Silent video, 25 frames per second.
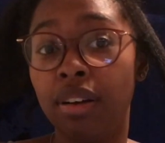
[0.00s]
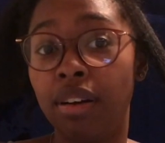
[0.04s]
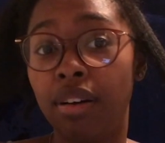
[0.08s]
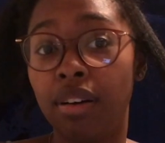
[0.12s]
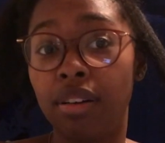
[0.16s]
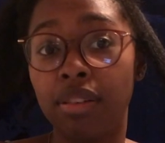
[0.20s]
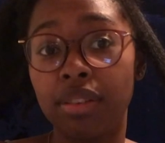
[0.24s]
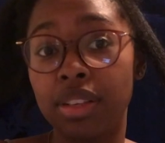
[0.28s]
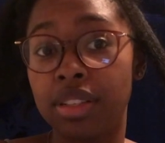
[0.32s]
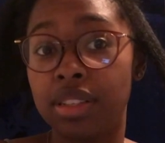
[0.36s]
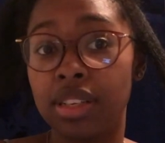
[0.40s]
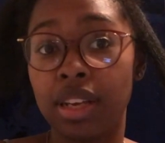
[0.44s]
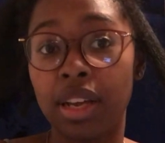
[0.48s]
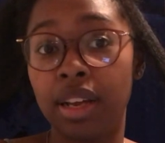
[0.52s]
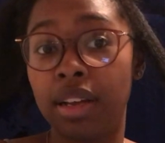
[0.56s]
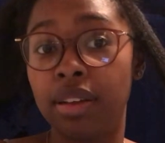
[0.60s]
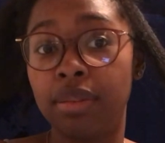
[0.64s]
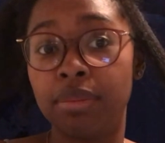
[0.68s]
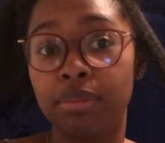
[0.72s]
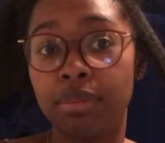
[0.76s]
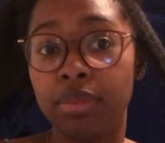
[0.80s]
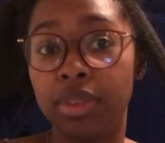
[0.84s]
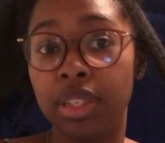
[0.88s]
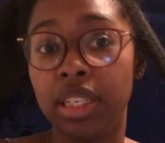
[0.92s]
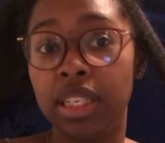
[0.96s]
all the
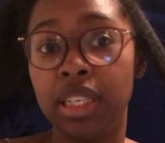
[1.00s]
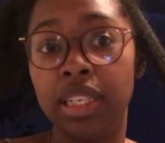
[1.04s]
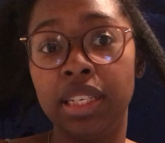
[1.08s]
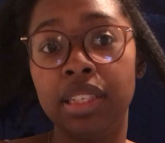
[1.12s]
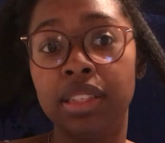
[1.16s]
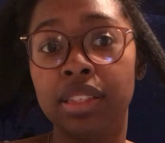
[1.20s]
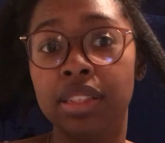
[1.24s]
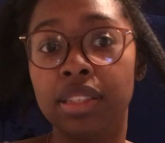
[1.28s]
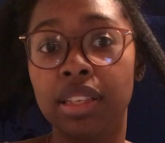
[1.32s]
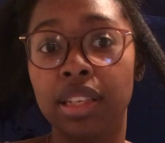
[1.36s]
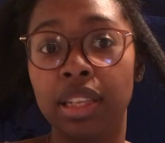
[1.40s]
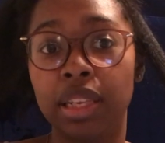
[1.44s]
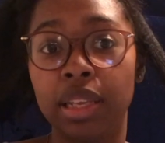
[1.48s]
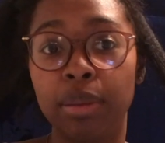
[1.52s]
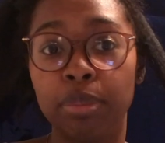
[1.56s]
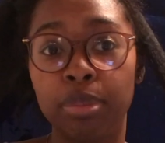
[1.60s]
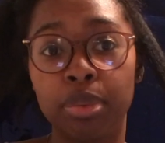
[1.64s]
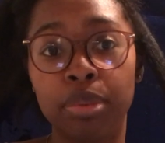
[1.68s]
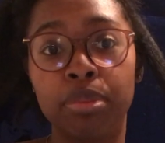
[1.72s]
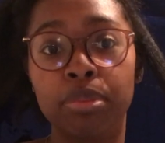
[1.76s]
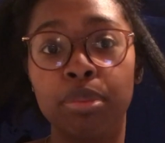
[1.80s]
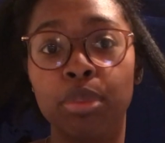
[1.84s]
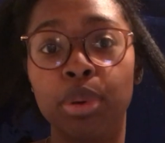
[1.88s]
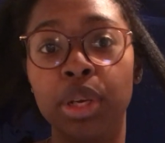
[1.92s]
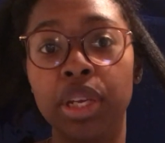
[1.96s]
time. Eat, sleep,
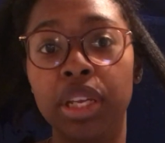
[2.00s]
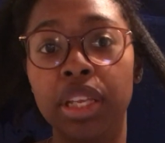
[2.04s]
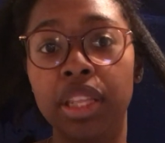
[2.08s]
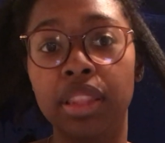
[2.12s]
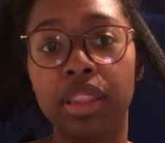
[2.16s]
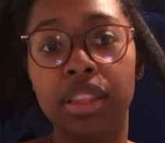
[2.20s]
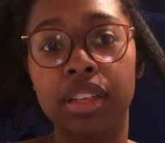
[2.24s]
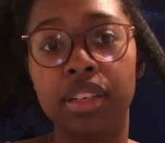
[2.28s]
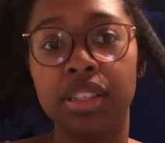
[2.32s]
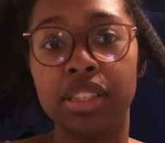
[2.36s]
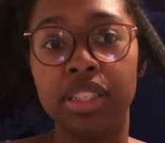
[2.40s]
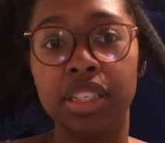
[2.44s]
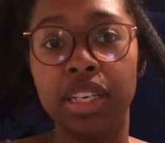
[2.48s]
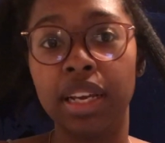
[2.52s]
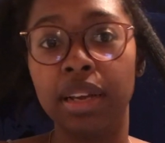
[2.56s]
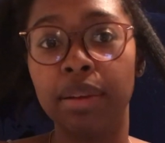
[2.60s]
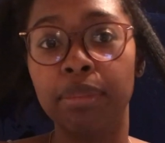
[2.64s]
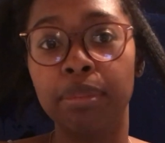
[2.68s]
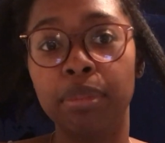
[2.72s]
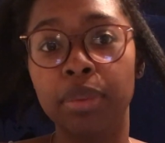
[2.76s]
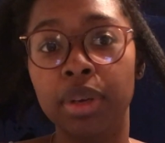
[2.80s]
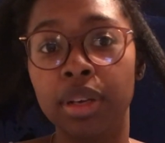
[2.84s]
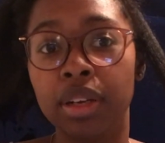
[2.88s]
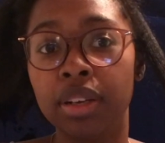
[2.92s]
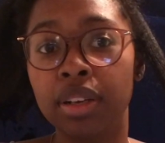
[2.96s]
breathe,
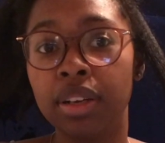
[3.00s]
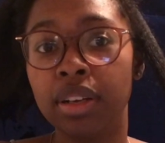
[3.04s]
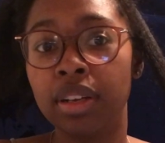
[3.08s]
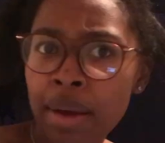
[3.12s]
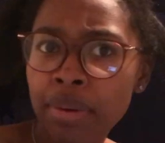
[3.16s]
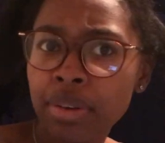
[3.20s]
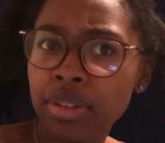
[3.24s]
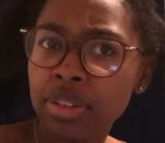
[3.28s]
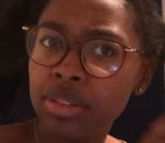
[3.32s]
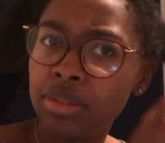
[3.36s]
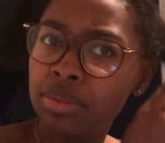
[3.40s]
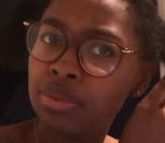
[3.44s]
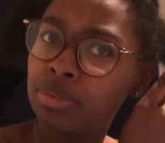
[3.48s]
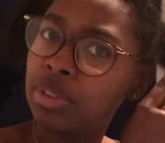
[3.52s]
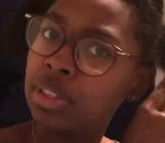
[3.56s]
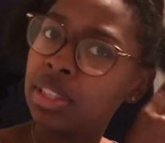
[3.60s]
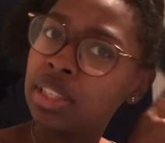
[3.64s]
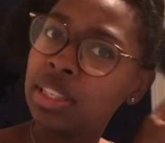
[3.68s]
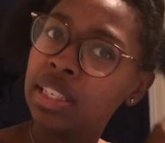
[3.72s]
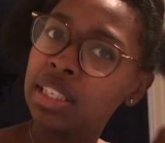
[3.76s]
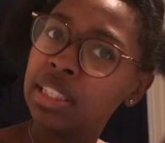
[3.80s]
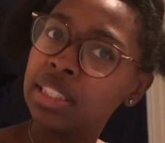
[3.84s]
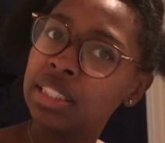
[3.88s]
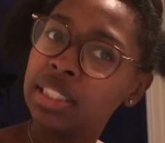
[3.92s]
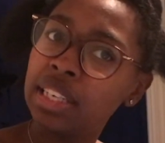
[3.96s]
gym. I was just
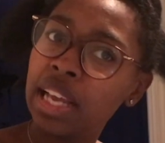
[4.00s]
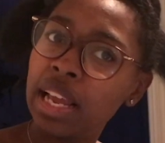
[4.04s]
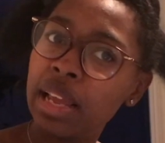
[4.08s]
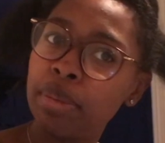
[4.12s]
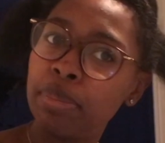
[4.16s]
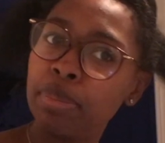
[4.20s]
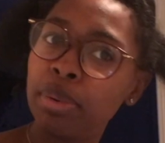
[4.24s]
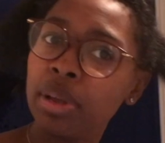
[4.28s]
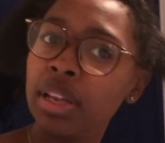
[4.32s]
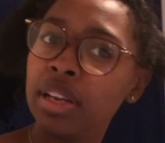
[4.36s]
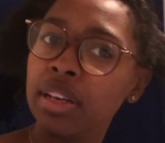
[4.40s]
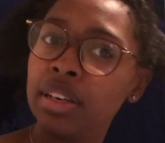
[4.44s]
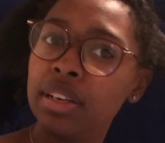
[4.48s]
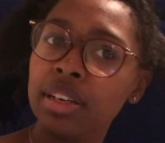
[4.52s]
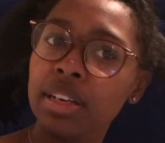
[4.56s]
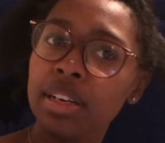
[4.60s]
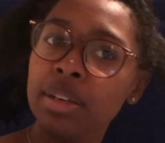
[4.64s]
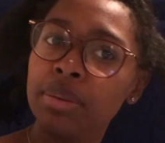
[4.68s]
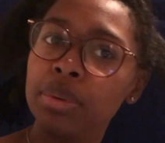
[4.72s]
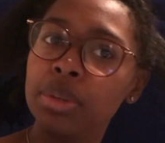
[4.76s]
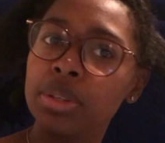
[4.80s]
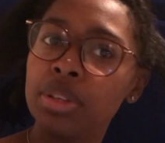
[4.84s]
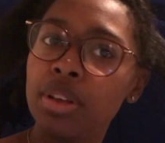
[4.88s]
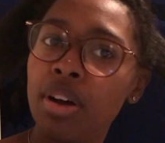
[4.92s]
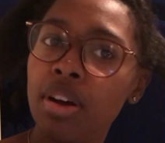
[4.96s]
really in shape, and
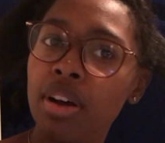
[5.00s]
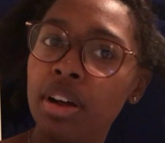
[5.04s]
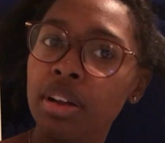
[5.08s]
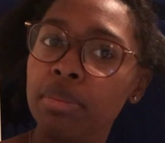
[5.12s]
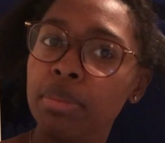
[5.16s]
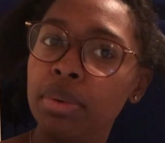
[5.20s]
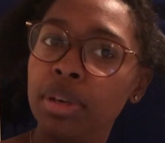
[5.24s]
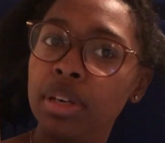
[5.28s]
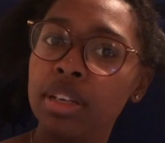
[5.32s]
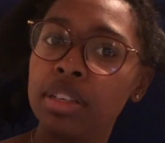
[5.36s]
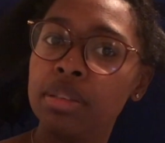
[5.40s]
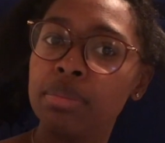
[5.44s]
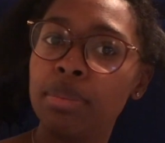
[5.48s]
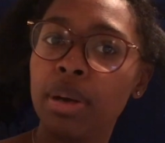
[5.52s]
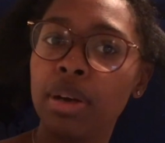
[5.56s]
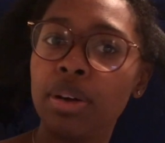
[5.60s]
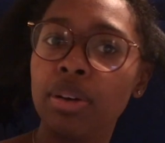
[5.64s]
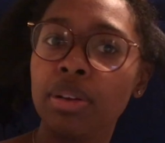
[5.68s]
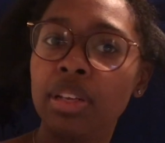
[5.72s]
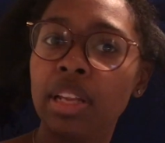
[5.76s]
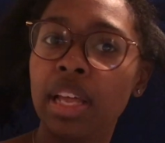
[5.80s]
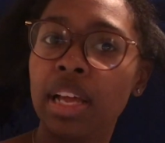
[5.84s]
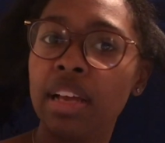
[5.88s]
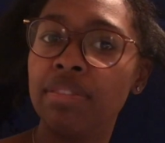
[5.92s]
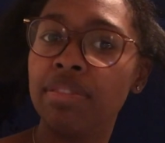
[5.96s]
it was odd because my
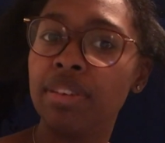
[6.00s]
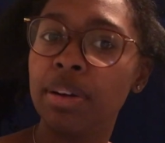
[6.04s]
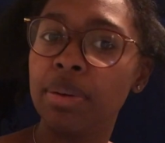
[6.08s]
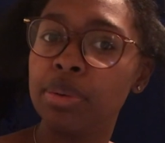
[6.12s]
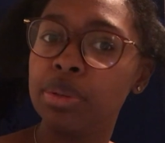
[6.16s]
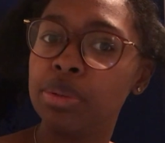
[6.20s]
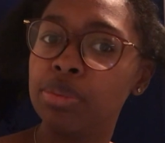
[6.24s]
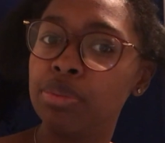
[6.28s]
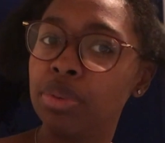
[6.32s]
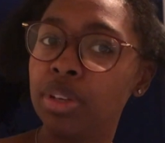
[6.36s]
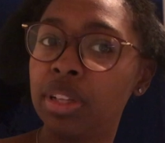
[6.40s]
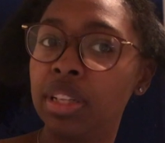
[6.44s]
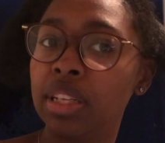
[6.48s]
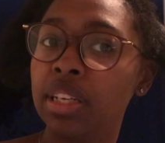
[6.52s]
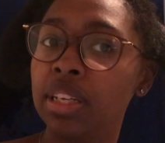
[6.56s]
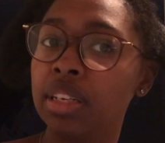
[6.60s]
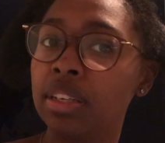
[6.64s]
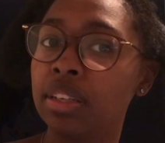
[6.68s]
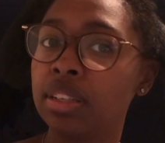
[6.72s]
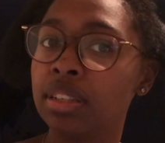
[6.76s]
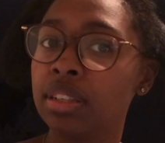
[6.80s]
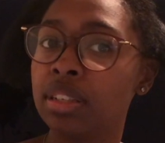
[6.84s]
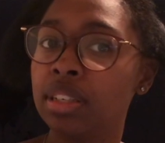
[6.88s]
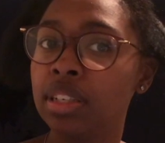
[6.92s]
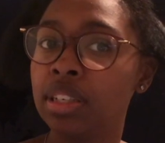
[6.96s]
whole life I was really
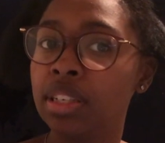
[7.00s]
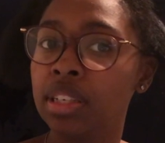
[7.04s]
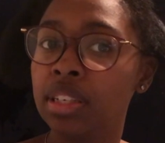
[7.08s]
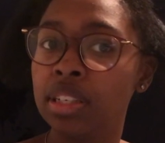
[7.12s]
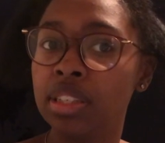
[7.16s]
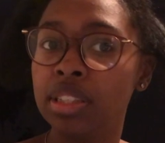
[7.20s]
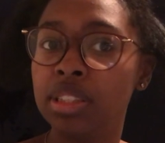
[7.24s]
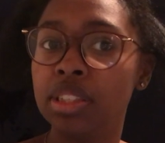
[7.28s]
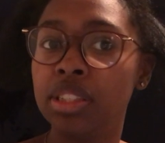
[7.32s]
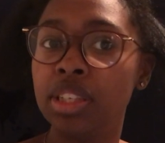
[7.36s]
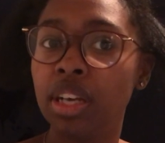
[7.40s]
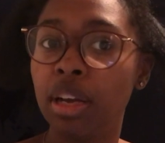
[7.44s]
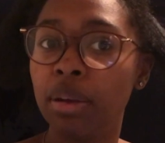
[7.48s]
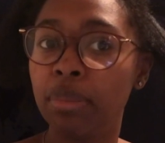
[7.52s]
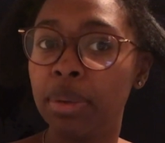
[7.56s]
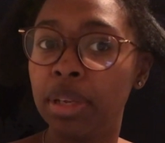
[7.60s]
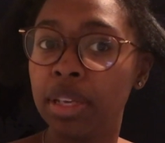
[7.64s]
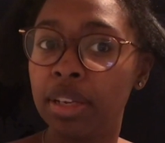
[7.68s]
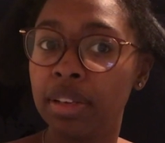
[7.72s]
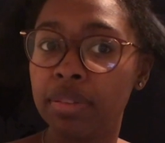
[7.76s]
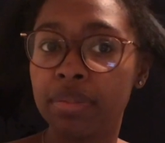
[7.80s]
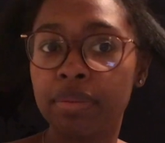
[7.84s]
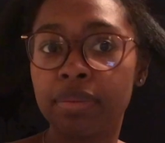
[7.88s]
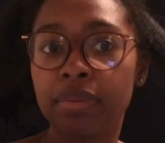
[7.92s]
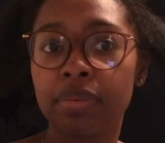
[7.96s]

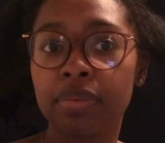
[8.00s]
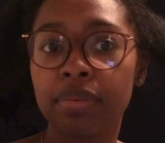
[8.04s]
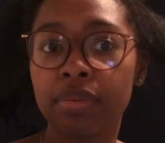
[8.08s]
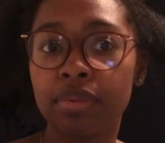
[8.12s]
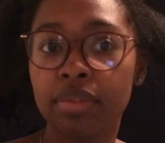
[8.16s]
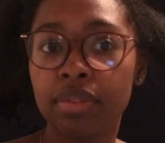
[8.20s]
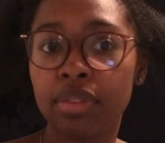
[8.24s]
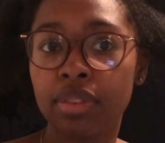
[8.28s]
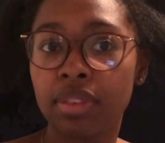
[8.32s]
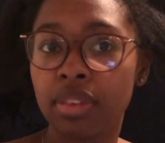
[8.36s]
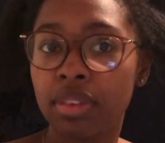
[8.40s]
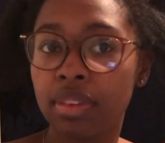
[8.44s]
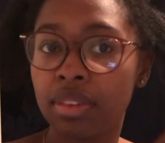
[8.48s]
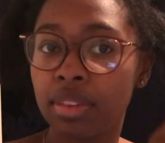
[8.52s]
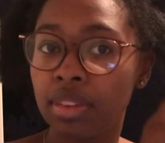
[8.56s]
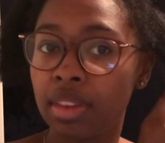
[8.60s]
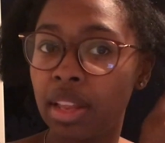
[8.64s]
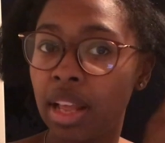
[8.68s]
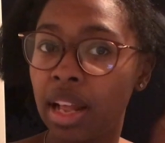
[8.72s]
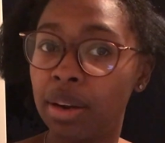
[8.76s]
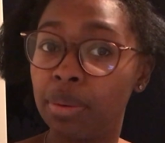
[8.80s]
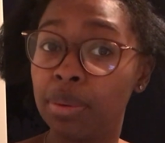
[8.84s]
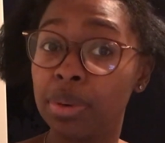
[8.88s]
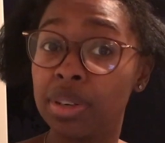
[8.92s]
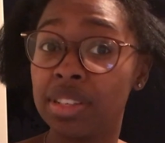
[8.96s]
chubby.
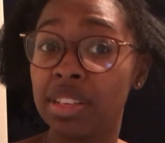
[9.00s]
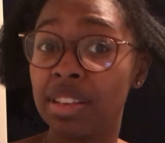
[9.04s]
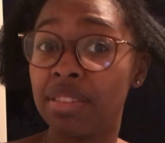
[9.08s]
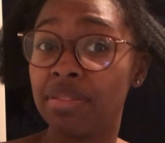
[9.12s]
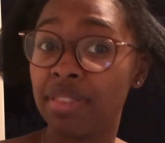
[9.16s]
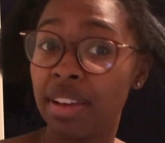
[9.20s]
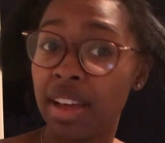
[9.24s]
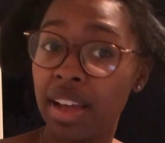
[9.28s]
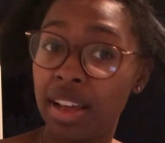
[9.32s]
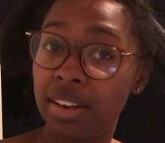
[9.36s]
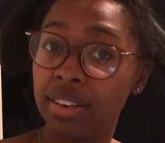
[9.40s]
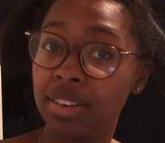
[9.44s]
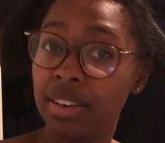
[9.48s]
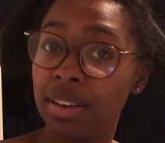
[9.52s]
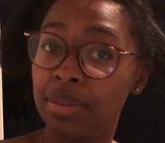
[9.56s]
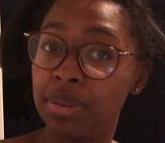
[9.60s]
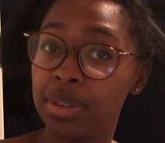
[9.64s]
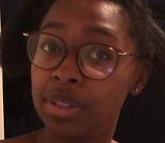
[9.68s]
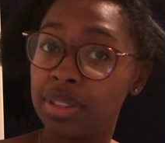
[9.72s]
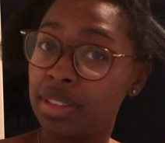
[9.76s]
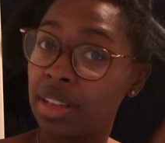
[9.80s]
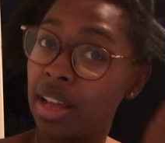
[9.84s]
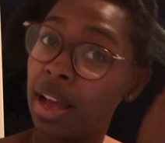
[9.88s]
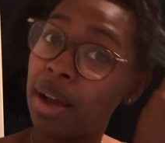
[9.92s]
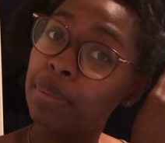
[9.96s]
I don't want to say fat.
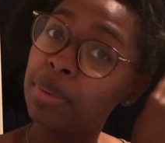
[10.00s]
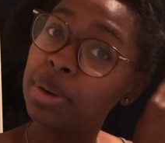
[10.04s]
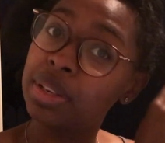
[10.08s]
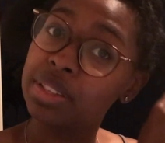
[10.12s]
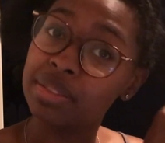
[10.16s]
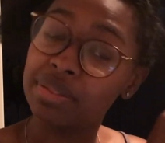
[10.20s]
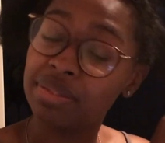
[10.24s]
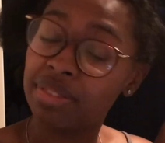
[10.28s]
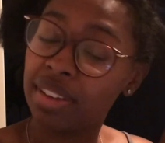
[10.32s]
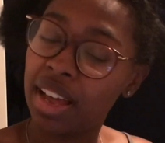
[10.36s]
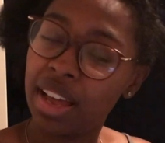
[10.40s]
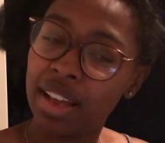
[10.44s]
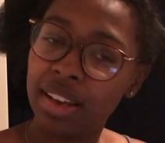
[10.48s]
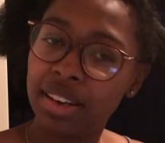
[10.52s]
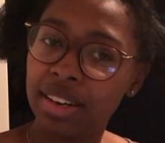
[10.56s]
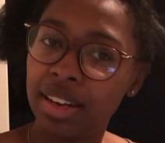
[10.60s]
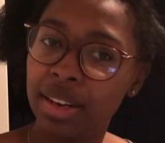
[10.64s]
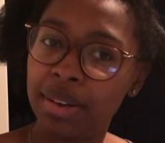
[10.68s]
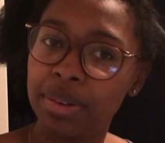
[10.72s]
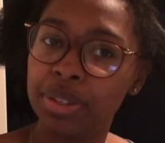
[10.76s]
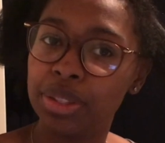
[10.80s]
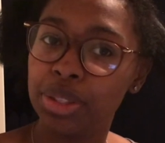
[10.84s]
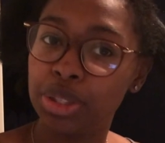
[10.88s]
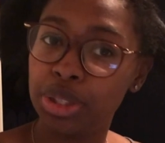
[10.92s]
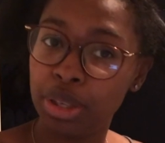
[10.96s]
I wasn't fat,
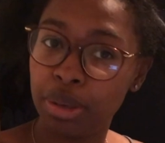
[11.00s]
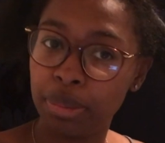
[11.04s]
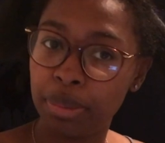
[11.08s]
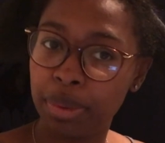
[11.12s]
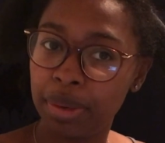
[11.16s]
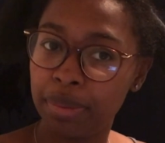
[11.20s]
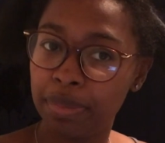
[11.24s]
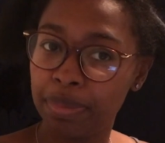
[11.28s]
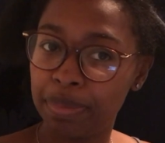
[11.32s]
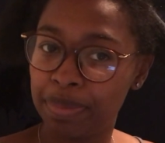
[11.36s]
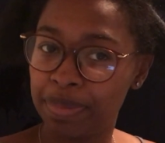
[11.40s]
I was chubby.